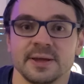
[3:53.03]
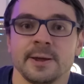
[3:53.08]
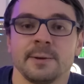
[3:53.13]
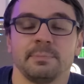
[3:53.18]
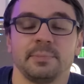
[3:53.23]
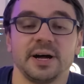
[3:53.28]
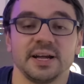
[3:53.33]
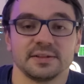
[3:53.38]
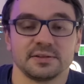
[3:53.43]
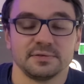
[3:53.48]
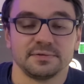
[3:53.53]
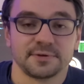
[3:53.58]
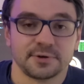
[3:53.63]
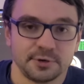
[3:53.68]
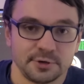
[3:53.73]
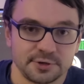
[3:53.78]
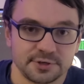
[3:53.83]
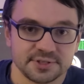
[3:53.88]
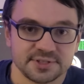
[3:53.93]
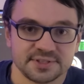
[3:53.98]
But of
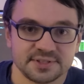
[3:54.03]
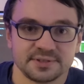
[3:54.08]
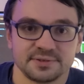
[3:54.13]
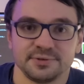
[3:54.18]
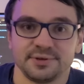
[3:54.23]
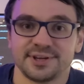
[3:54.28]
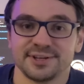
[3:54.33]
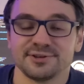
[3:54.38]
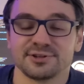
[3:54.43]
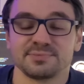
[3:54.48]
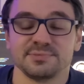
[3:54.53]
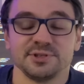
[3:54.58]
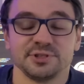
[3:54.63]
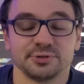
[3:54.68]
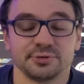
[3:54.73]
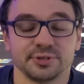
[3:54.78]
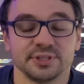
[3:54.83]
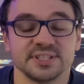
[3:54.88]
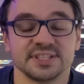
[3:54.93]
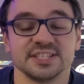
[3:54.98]
course, you cannot measure
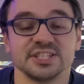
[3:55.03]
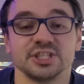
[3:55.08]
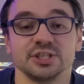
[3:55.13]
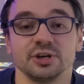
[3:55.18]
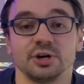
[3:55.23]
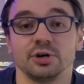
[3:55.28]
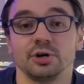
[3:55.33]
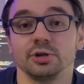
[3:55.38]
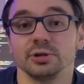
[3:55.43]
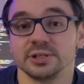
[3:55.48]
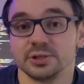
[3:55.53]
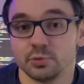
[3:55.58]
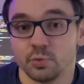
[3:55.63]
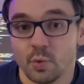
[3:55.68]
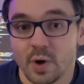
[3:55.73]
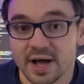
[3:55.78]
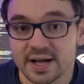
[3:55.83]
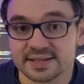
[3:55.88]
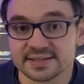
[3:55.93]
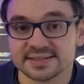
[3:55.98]
it only
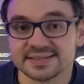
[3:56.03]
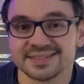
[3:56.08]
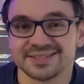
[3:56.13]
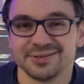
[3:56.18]
once.